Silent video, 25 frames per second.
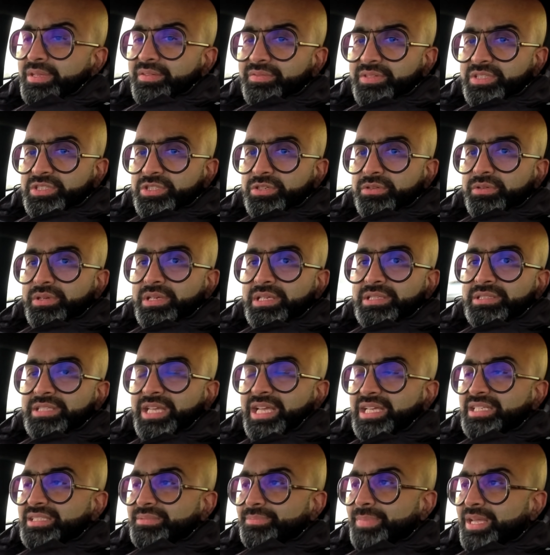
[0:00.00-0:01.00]
E-Venturi
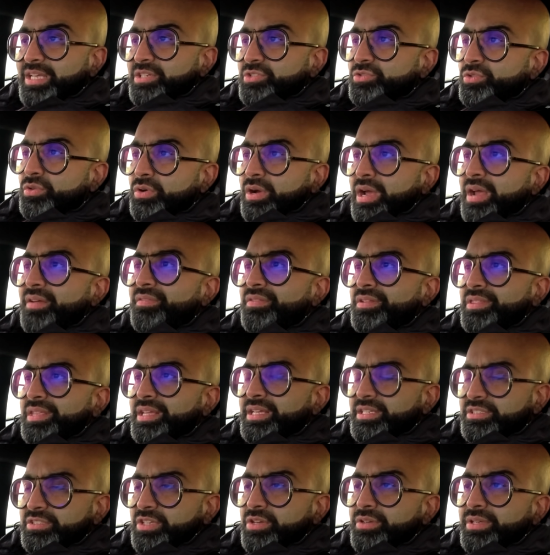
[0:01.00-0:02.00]
intakes, make sure
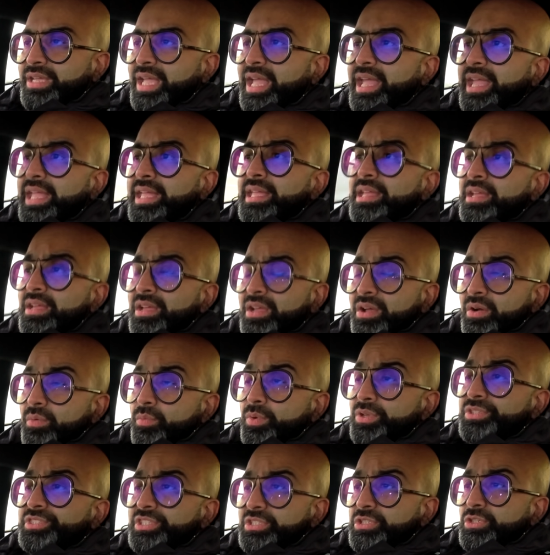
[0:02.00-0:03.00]
everything is okay.
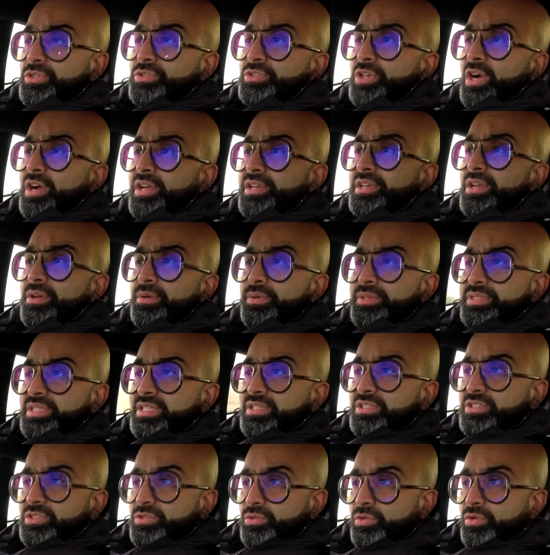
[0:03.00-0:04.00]
Once a new dyno is
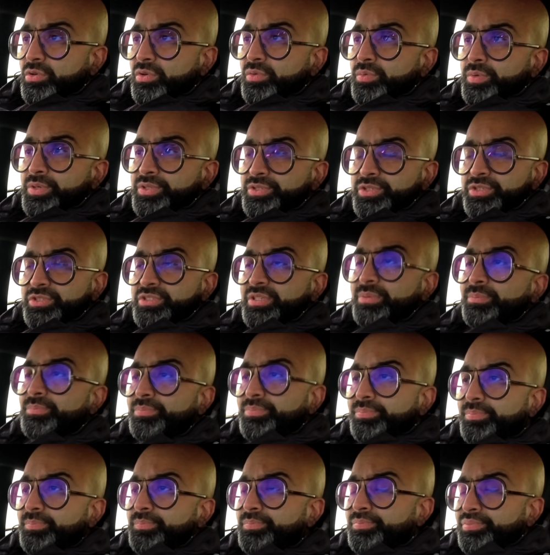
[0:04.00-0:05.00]
installed, we'll do
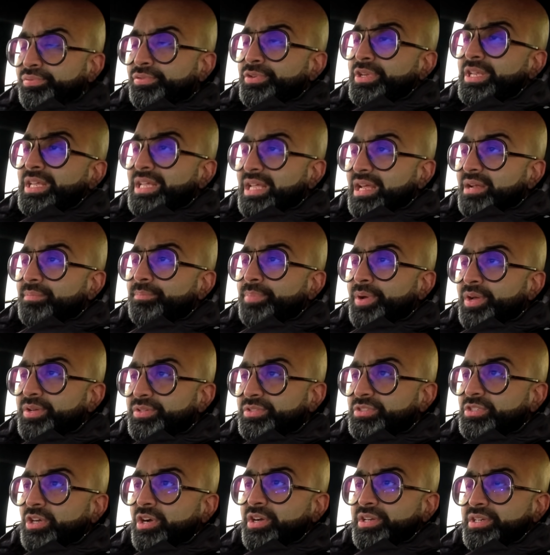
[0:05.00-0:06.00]
some pre and
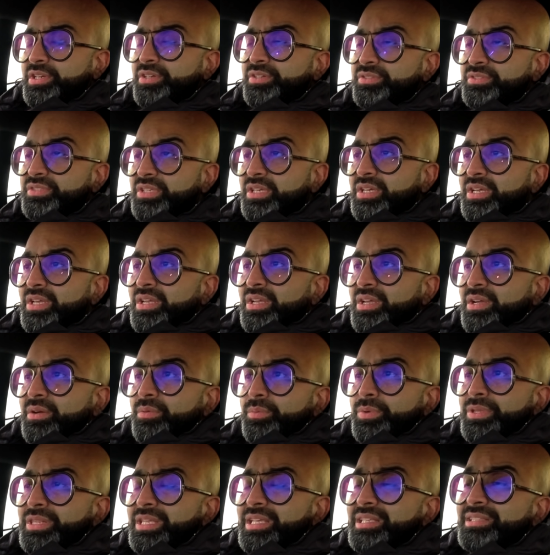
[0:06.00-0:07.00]
post dynos
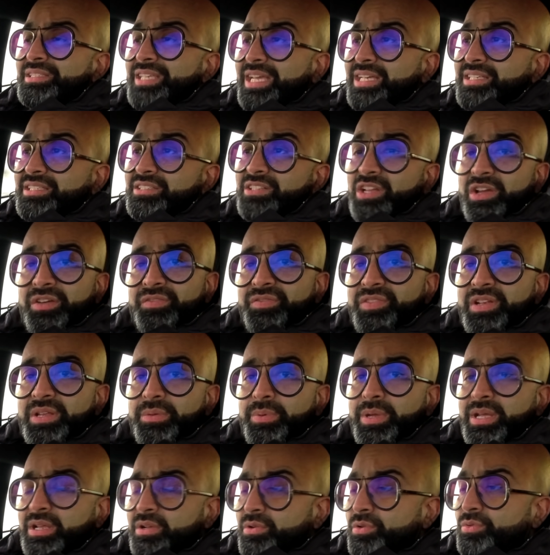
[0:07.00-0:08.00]
with the intakes, and
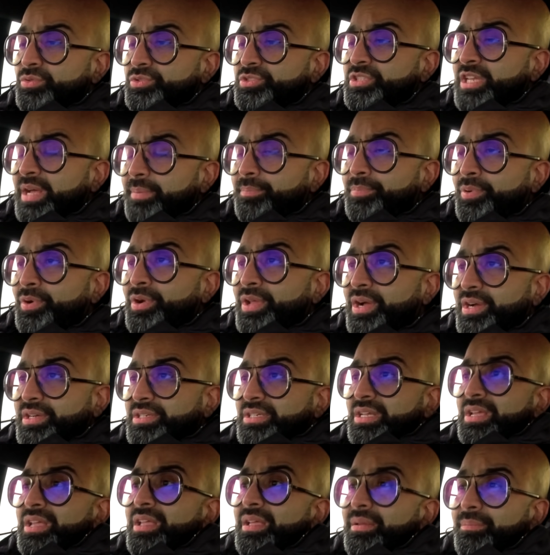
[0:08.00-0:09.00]
hopefully we can launch that
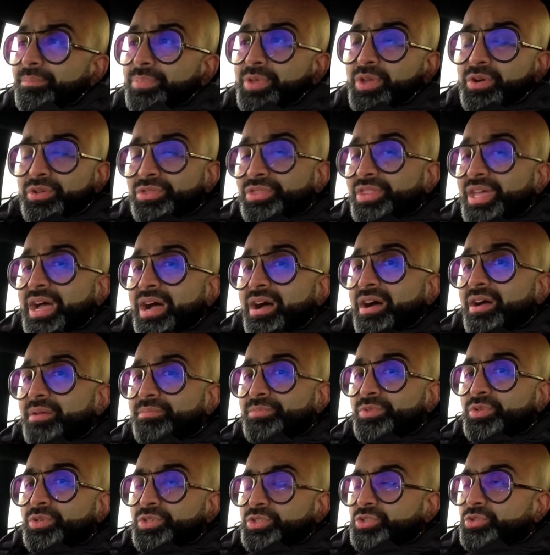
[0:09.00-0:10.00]
product. Beyond that,
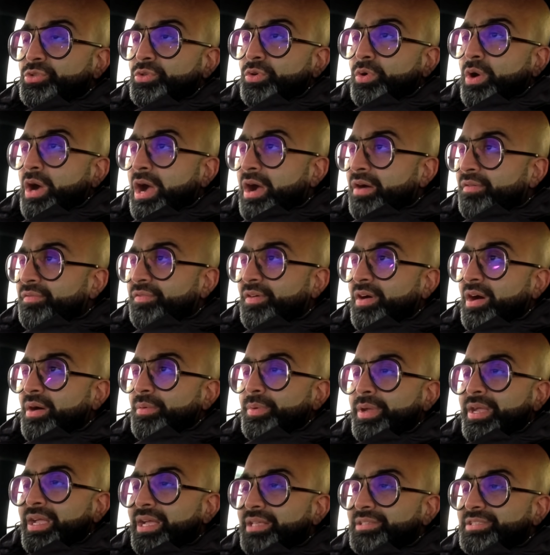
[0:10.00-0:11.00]
I'm not sure how
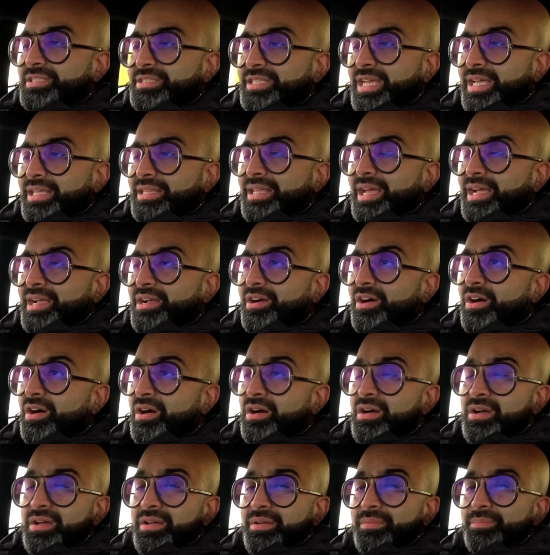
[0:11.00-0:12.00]
far we're going to take that
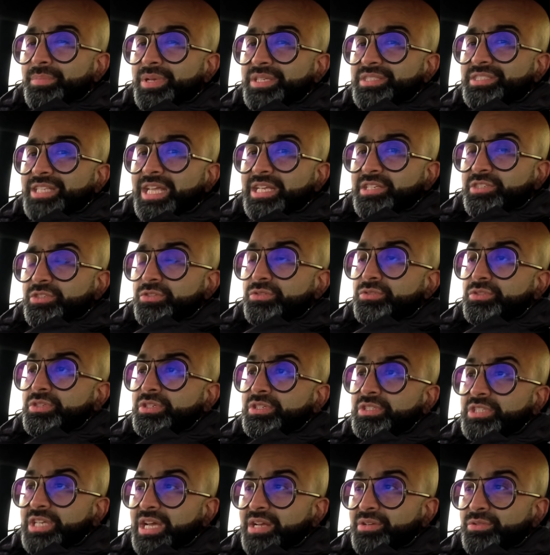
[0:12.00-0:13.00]
car, but stay tuned
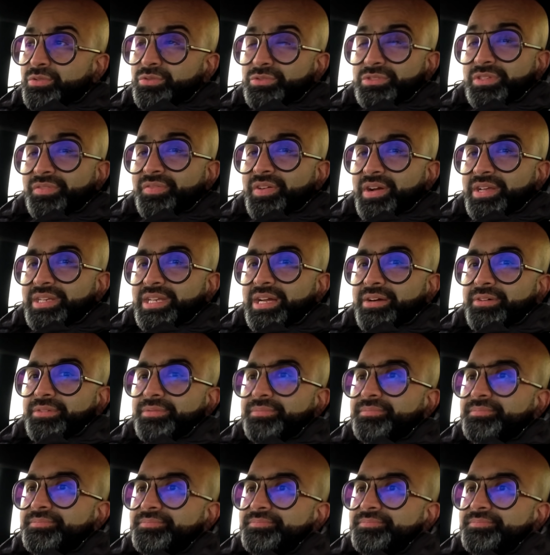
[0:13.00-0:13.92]
to the channel to find out.